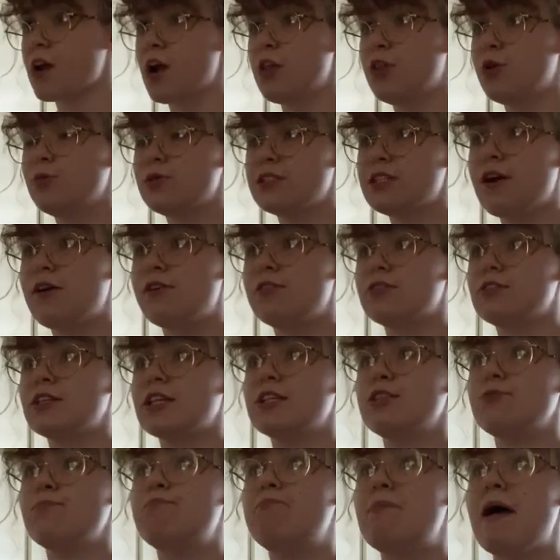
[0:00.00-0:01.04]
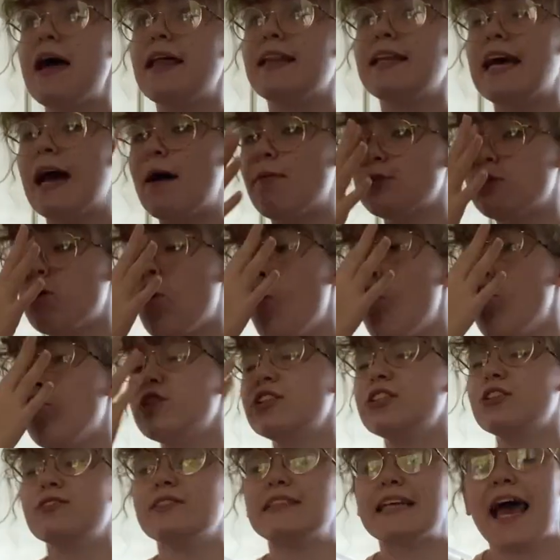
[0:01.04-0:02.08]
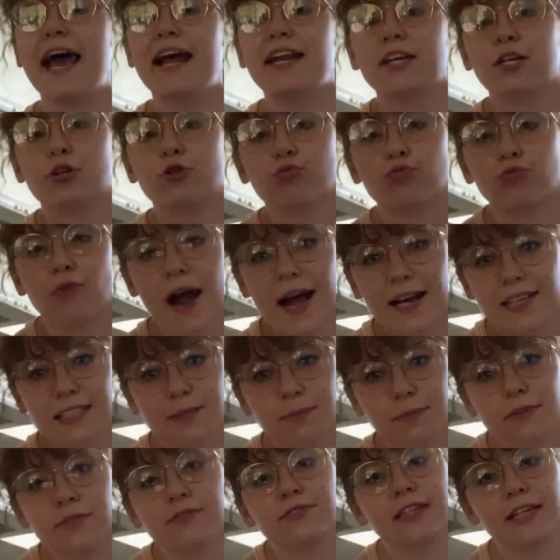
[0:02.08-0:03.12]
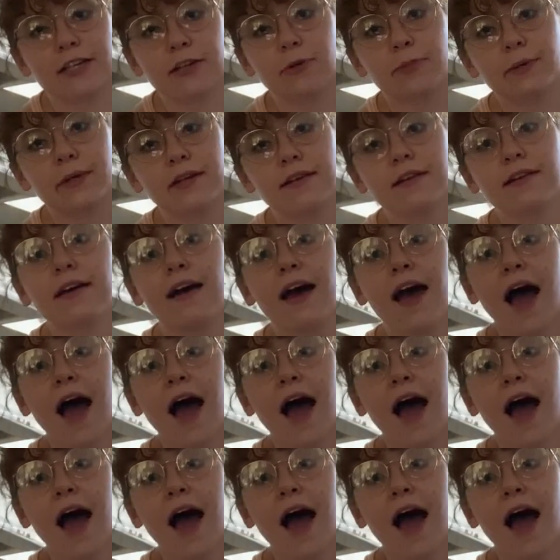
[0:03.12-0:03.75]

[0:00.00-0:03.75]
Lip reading: There was barely, I was holding on to any grasp of Gilbert.